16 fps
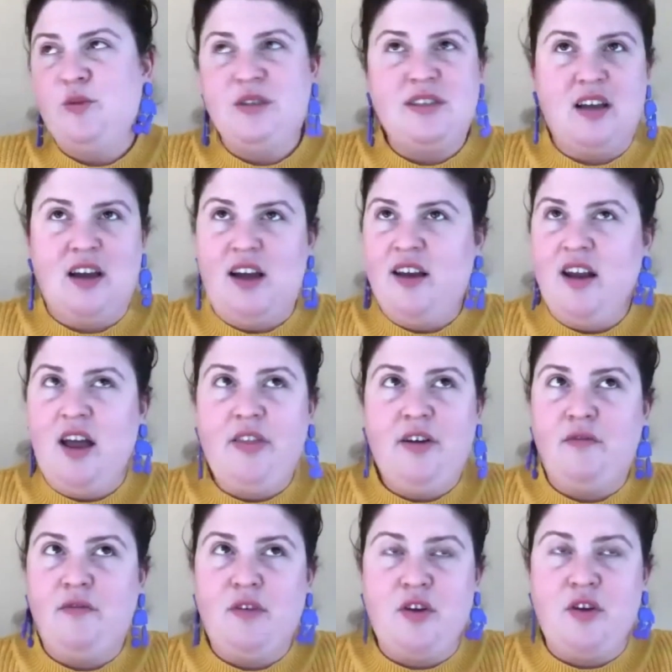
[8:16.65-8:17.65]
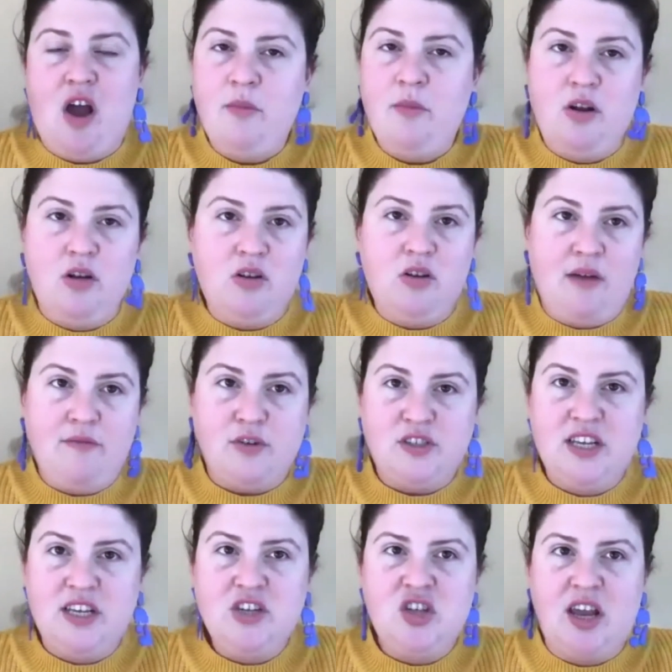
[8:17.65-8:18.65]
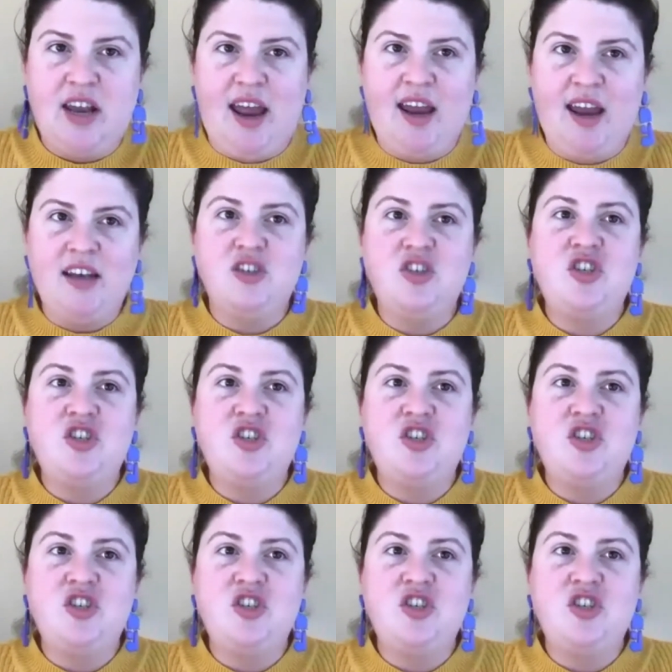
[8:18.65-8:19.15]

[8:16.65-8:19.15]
which was another phenomenal conversation.